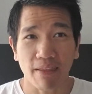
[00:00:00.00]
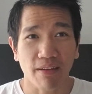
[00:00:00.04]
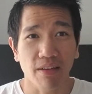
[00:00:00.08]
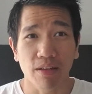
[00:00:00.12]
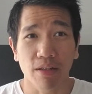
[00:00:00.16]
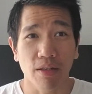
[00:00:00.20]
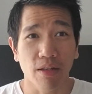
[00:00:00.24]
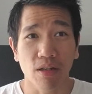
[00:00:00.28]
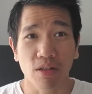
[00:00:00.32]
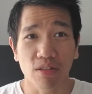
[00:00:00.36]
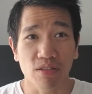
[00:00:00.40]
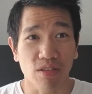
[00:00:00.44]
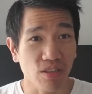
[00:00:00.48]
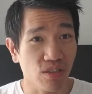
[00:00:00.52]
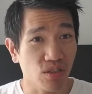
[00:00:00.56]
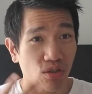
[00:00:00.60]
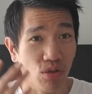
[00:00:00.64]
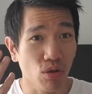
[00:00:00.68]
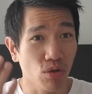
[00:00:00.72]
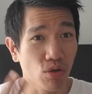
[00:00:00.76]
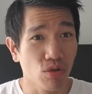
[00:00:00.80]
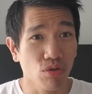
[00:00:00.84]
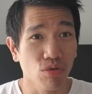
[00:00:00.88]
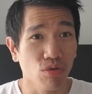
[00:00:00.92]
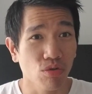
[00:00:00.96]
you know, just
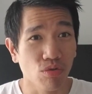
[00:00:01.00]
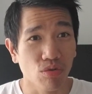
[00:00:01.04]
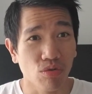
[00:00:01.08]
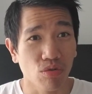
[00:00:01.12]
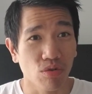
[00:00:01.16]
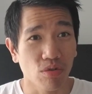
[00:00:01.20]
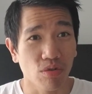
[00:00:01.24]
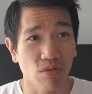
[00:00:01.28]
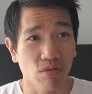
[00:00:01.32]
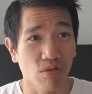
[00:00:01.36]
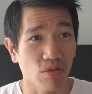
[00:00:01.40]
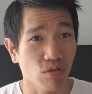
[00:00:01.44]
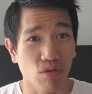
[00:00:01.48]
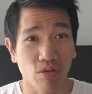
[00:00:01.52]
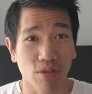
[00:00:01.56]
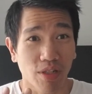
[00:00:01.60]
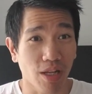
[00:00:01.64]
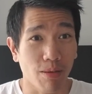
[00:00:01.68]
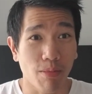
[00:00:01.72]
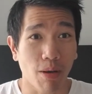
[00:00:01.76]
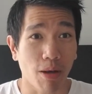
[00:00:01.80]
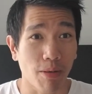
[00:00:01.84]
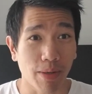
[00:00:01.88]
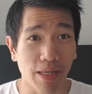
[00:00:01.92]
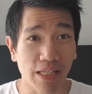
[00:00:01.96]
go to go to an
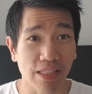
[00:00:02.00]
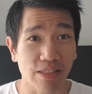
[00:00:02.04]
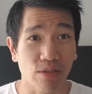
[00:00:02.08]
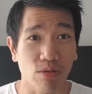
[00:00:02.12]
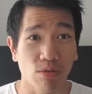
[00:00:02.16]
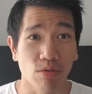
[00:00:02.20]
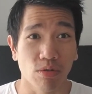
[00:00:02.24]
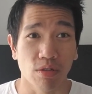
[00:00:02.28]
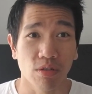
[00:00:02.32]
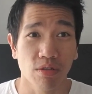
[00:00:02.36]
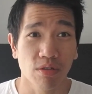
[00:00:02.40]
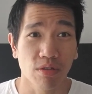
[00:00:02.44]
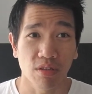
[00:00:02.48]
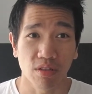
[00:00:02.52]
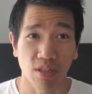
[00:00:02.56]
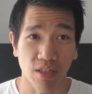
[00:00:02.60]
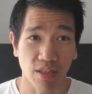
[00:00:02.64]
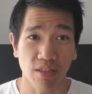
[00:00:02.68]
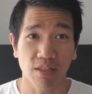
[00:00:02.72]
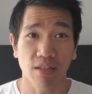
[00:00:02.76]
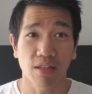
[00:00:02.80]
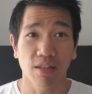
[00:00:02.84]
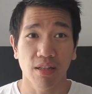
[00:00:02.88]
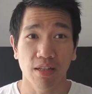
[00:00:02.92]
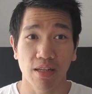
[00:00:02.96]
M M A school,
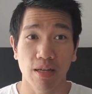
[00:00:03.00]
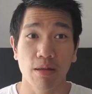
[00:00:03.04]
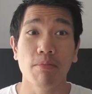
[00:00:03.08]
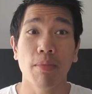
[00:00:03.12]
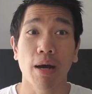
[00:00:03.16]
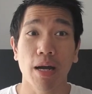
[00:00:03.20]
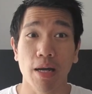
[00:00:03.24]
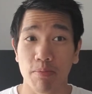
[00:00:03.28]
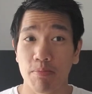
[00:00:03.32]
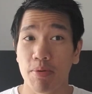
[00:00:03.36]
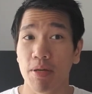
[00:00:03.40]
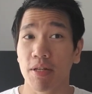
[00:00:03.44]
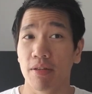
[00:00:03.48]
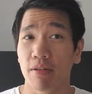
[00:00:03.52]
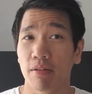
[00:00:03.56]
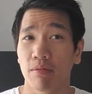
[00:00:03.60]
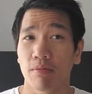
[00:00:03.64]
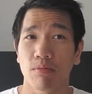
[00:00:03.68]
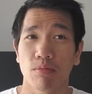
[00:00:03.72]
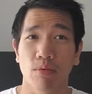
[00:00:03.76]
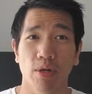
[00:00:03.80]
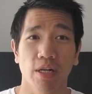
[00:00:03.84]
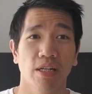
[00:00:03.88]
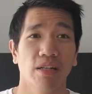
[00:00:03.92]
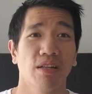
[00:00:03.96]
like, in my opinion,
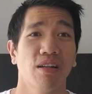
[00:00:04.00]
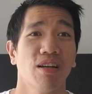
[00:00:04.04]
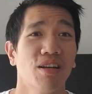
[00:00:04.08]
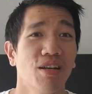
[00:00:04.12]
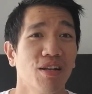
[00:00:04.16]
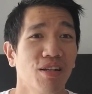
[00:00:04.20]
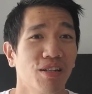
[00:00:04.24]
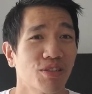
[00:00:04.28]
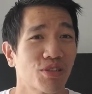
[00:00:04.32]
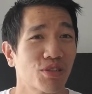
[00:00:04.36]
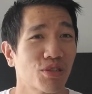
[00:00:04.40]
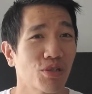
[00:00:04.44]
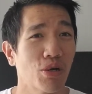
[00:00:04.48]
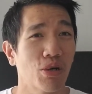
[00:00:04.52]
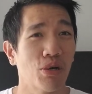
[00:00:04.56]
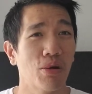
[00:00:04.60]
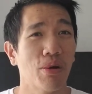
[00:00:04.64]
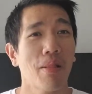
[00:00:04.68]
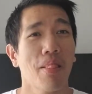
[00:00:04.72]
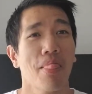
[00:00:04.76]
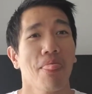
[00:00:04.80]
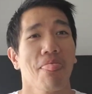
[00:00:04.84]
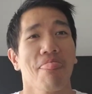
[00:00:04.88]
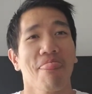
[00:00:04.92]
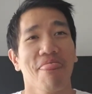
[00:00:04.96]
right?
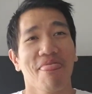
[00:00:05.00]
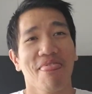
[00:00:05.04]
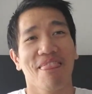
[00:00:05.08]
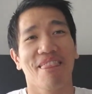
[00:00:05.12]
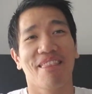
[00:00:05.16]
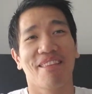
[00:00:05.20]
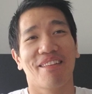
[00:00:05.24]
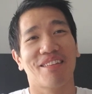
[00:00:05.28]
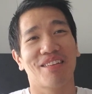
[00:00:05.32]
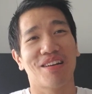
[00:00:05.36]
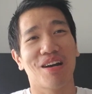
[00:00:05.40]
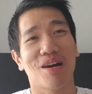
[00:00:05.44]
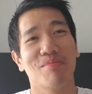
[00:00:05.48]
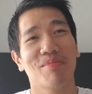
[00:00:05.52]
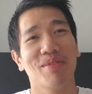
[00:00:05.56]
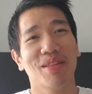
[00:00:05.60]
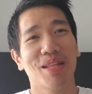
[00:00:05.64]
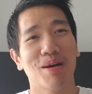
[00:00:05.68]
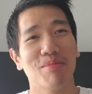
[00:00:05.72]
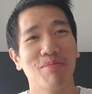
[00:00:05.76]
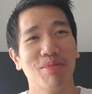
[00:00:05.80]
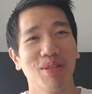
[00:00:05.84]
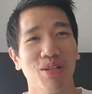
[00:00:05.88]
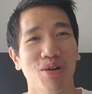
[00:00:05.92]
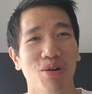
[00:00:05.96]
So comment
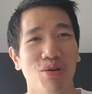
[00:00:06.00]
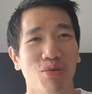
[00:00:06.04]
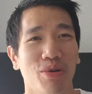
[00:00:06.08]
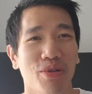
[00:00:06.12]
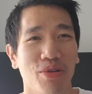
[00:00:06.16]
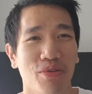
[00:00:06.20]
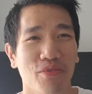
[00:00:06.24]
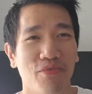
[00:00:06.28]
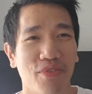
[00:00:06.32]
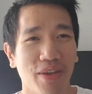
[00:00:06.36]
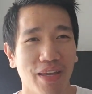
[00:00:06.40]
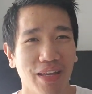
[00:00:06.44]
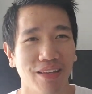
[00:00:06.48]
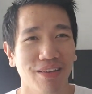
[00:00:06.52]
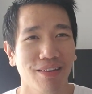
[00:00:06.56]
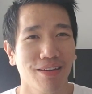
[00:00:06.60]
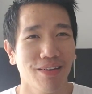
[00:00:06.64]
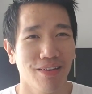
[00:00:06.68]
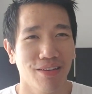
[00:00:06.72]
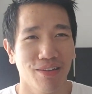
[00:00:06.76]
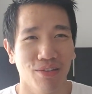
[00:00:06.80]
down below what you think.